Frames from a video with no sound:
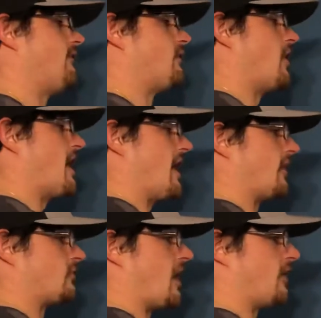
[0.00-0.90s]
for x,
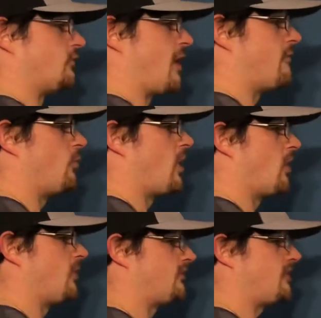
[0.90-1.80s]
all right? So everywhere
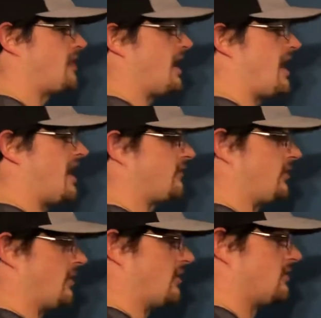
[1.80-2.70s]
we see an x
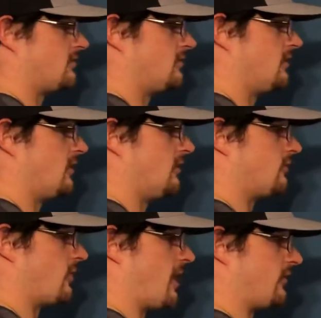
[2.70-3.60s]
here, so
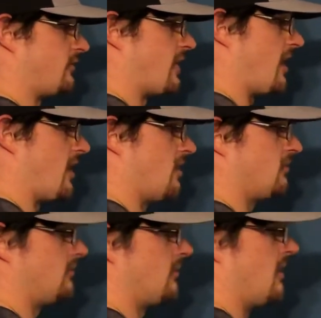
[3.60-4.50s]
like
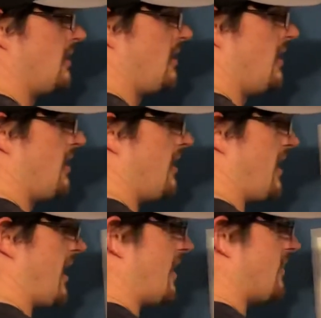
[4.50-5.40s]
there
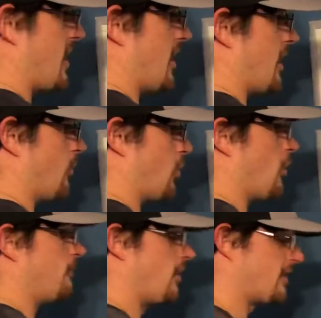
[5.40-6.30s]
and there, we're going
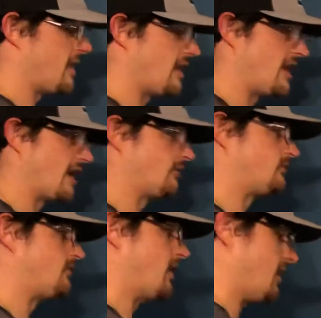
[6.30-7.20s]
to plug in negative
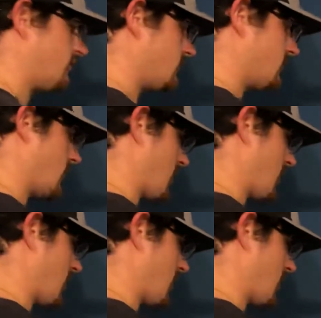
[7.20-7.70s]
6. Okay,